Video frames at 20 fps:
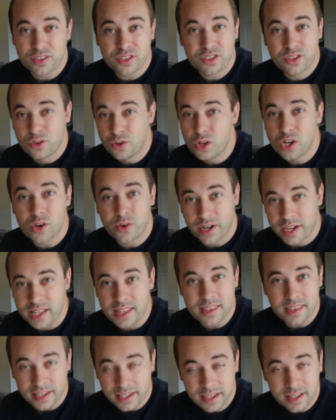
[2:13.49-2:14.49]
school or
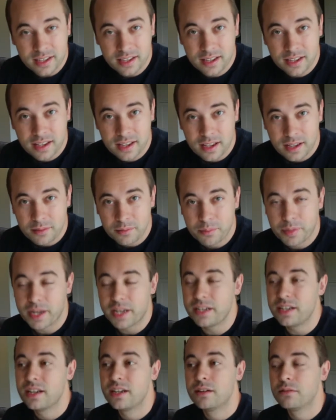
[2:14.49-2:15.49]
anything,
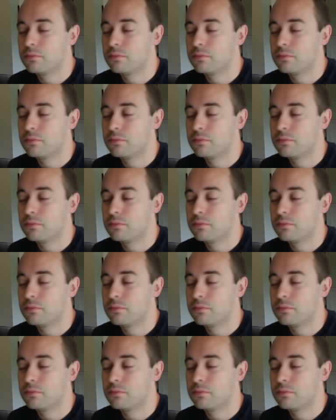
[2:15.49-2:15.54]
but